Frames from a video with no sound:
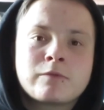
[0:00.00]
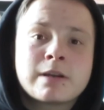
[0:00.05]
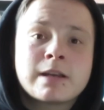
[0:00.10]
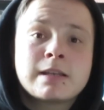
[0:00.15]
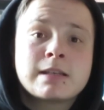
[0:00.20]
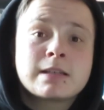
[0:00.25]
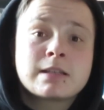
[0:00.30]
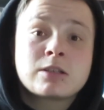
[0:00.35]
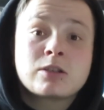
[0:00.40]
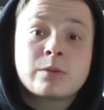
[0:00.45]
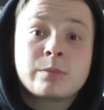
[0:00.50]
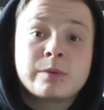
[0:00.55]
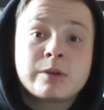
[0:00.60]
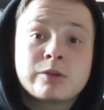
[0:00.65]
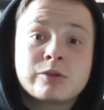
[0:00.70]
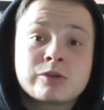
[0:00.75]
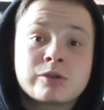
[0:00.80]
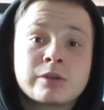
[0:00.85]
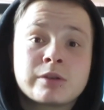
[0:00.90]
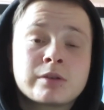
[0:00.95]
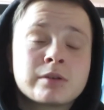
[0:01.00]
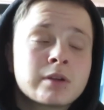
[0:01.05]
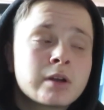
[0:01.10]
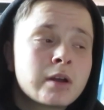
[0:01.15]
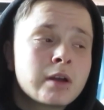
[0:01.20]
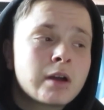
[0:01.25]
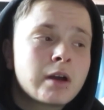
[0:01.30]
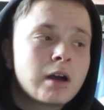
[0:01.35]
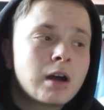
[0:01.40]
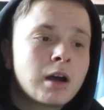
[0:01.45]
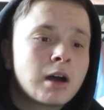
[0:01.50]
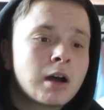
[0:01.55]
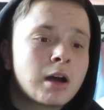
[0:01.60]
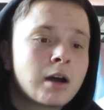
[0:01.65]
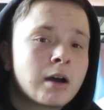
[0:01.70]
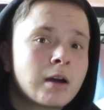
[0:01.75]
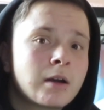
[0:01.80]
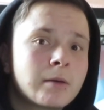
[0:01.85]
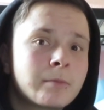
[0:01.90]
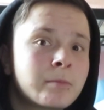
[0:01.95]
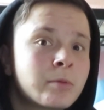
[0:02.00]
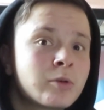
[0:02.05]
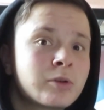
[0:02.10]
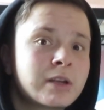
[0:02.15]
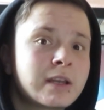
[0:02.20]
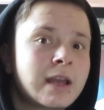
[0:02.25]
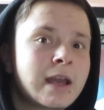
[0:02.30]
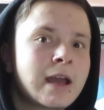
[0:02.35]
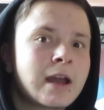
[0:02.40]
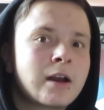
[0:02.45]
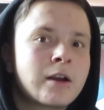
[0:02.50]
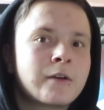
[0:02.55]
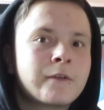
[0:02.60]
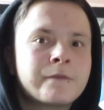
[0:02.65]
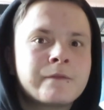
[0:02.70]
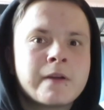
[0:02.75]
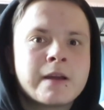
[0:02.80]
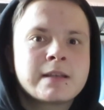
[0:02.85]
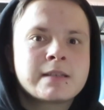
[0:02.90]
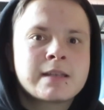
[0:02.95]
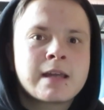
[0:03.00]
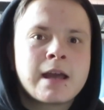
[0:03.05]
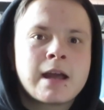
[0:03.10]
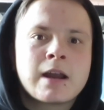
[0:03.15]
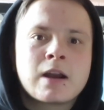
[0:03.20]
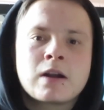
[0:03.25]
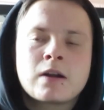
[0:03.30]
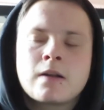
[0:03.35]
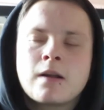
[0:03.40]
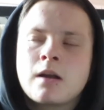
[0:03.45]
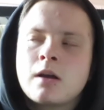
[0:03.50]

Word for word: redistribution, uh, body hair, face hair,